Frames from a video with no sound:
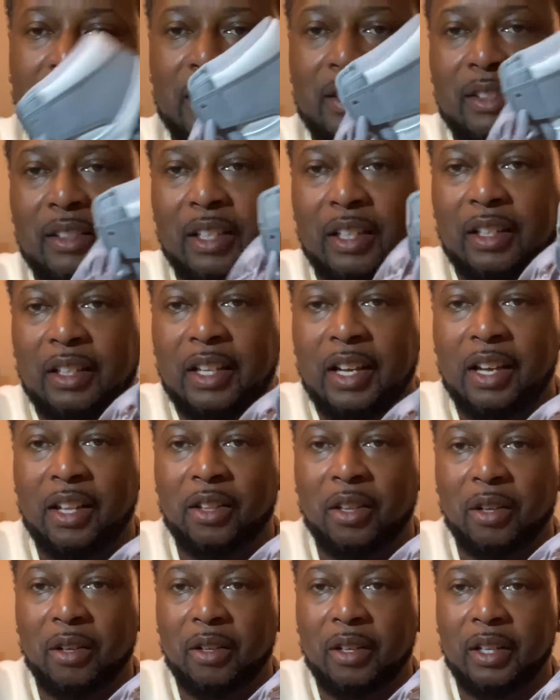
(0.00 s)
the
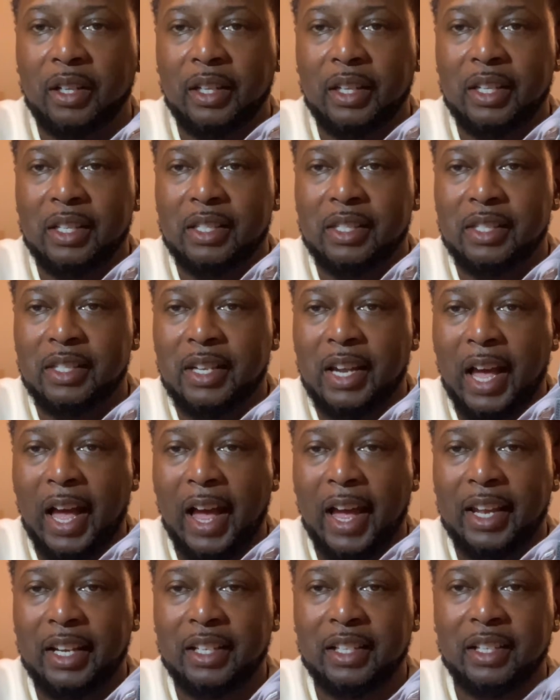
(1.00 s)
leather is
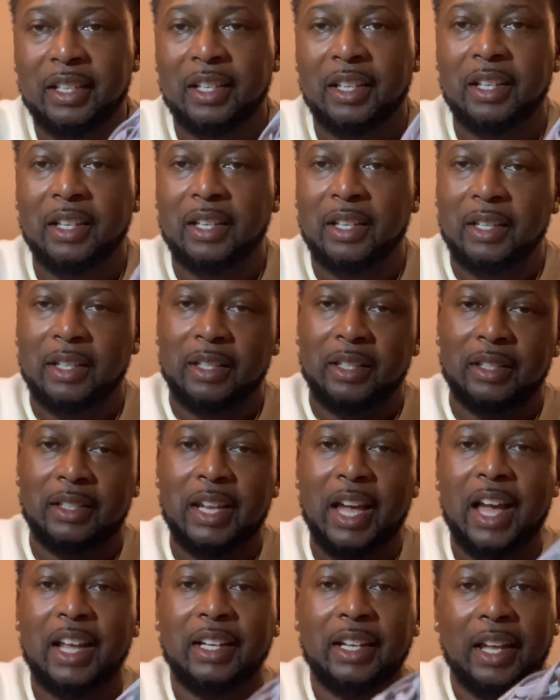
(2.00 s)
not
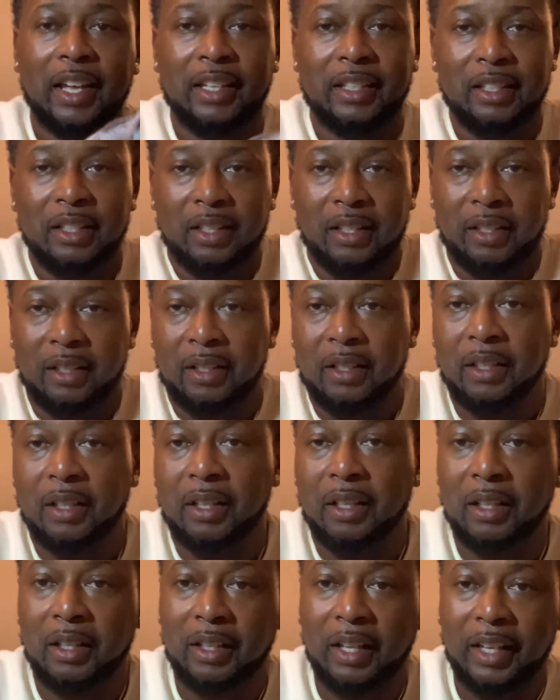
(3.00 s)
like
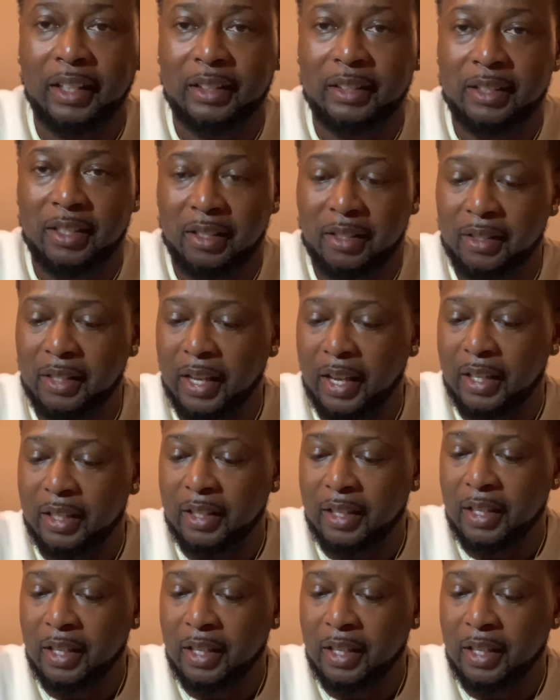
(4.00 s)
just that.